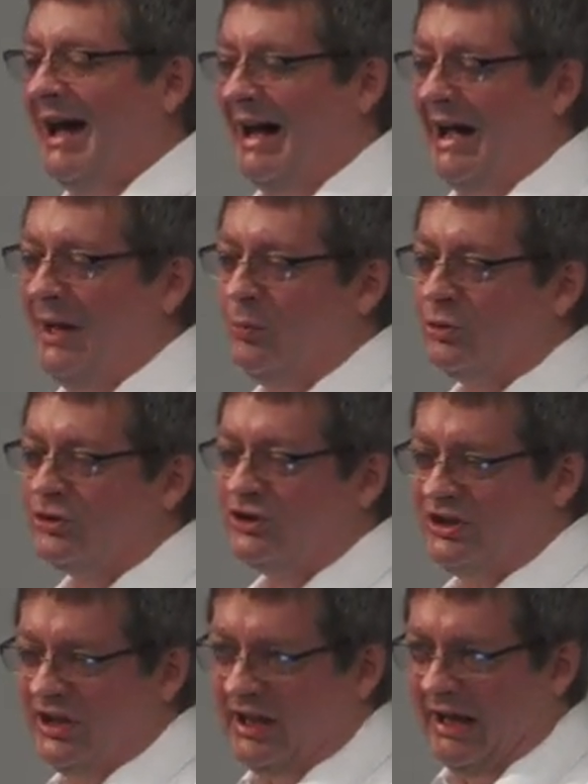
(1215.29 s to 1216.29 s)
I will
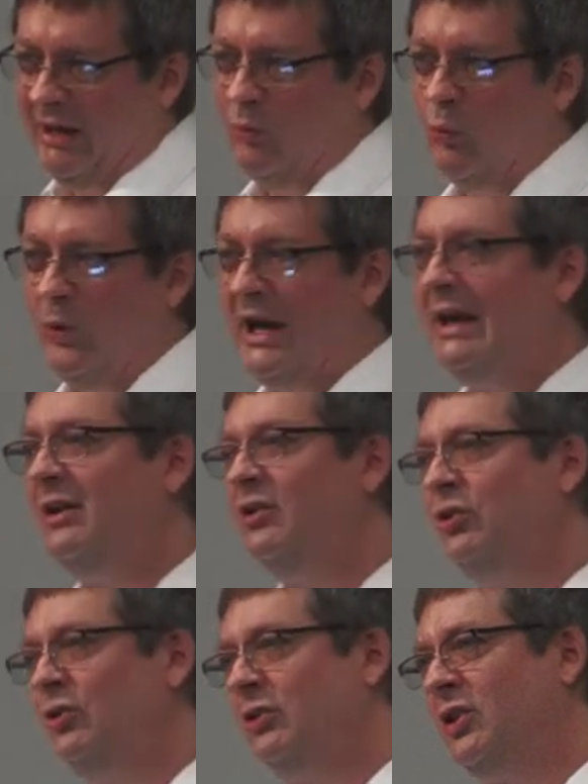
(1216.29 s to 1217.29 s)
sit and wait
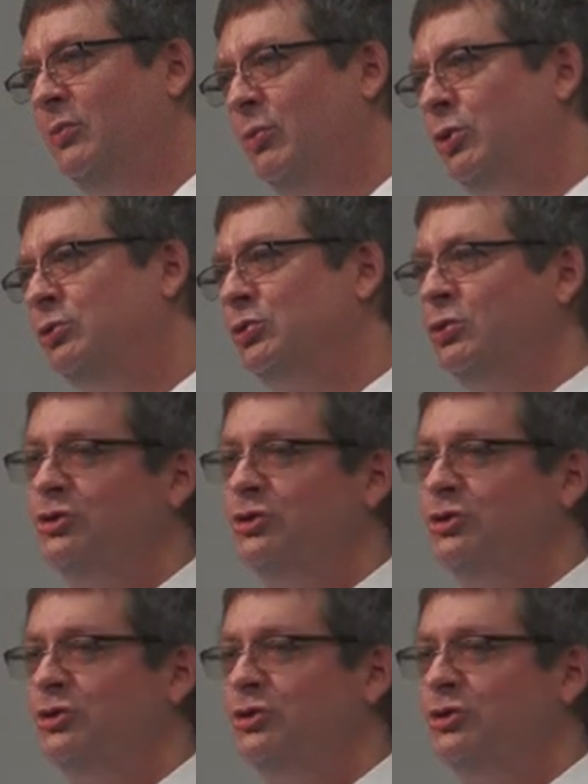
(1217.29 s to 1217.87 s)
until a commercial